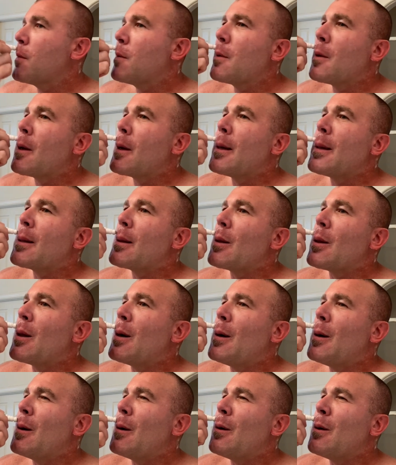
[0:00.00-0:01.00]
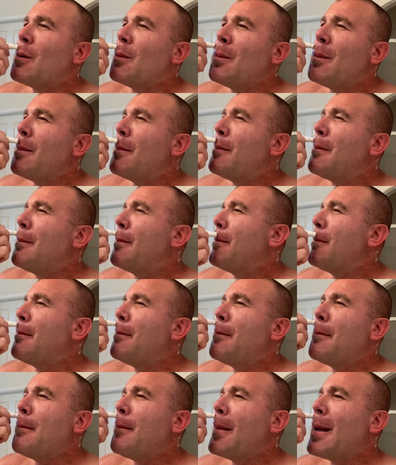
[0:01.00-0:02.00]
a low,
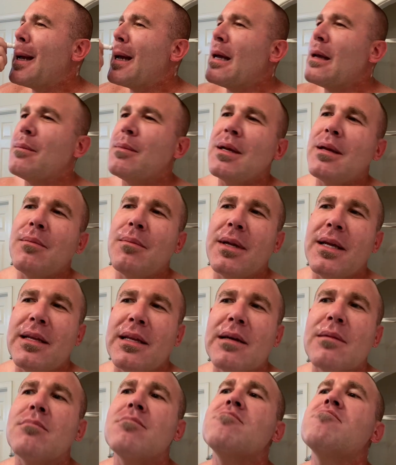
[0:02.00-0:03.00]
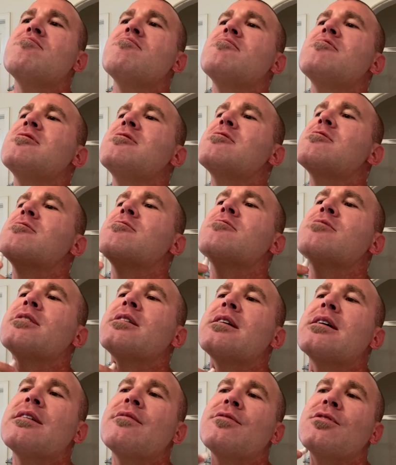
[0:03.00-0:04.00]
maybe medium. I don't know
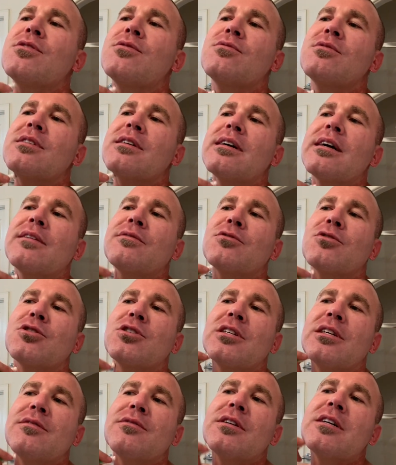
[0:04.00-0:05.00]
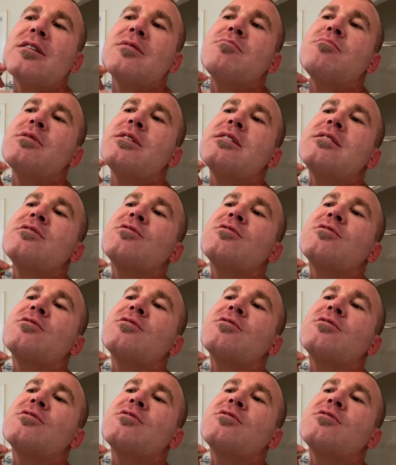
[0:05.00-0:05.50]
yet. I haven't used the aftershave yet. But as